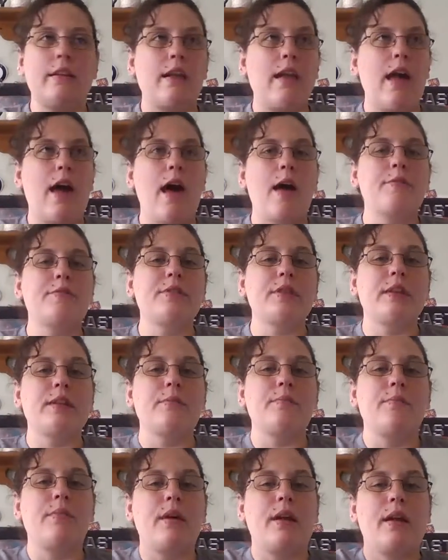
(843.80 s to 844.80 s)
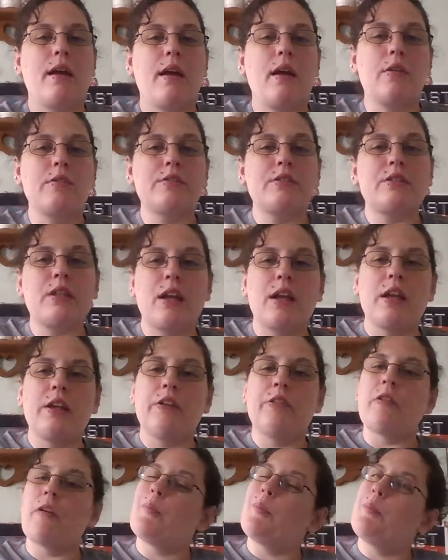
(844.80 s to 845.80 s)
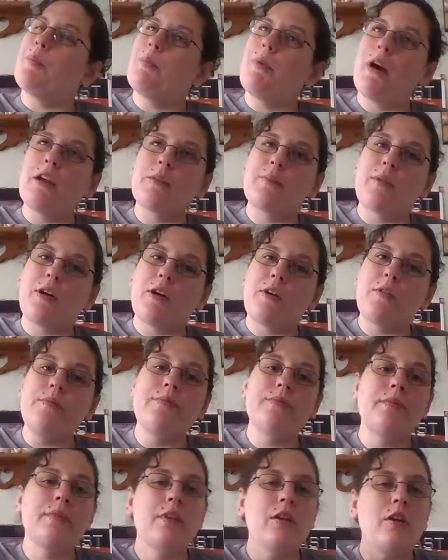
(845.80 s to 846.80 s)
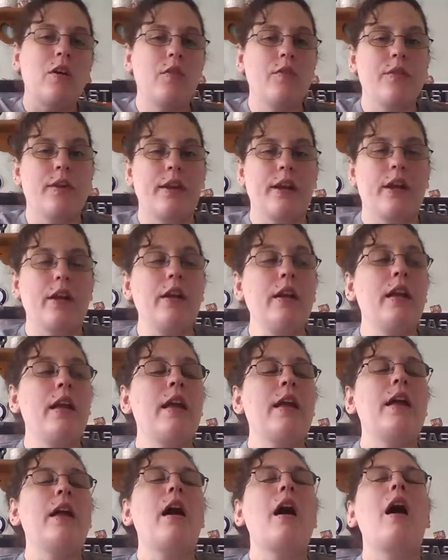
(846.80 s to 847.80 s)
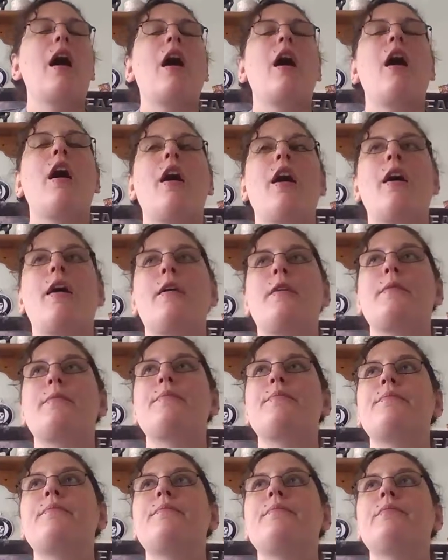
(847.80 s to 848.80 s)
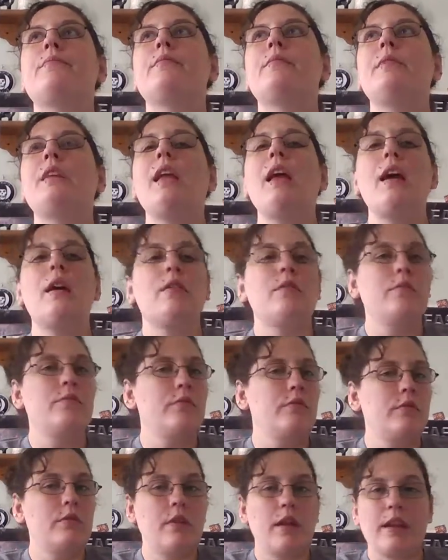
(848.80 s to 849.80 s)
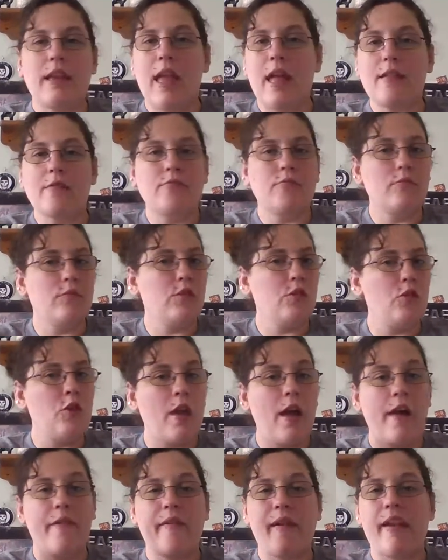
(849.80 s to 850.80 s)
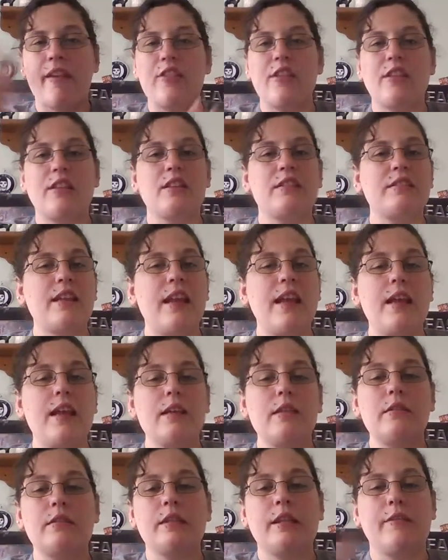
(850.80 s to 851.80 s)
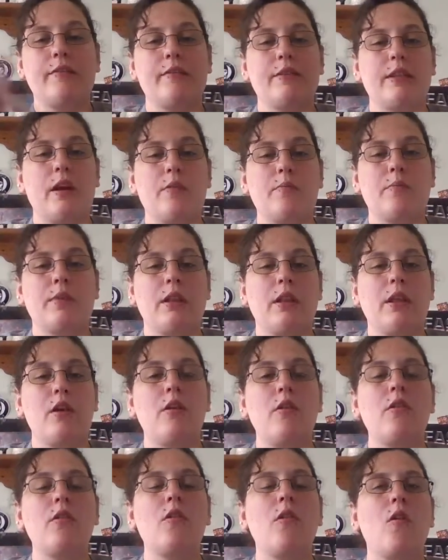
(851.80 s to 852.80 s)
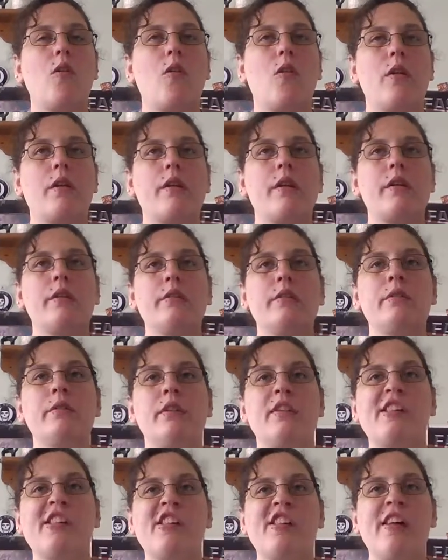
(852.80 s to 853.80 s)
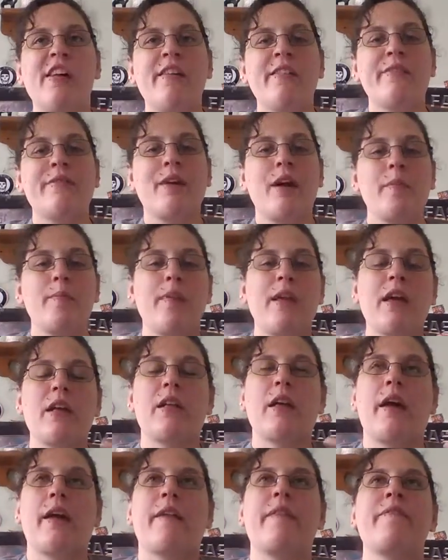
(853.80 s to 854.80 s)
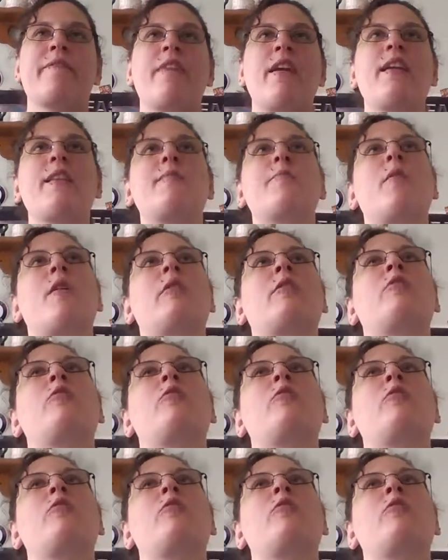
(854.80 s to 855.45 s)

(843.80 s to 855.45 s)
absent but outside grump Pugmo over here. Yeah, again, if you have anything to say, leave it down below, or find me on like Facebook,